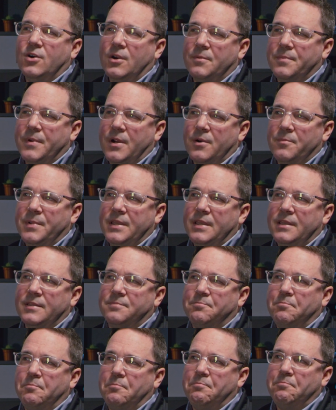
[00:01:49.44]
our
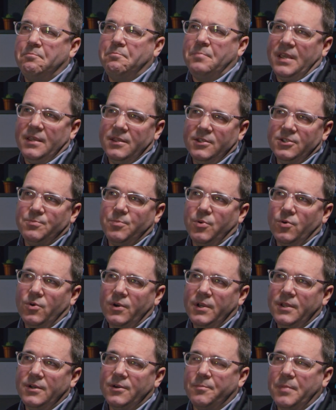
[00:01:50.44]
biggest pinch
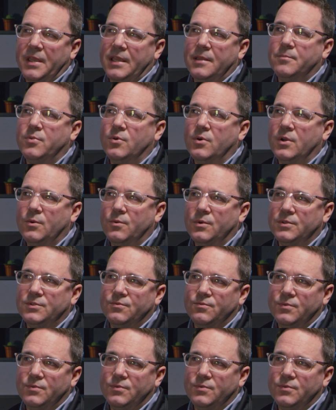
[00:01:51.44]
point or pain point was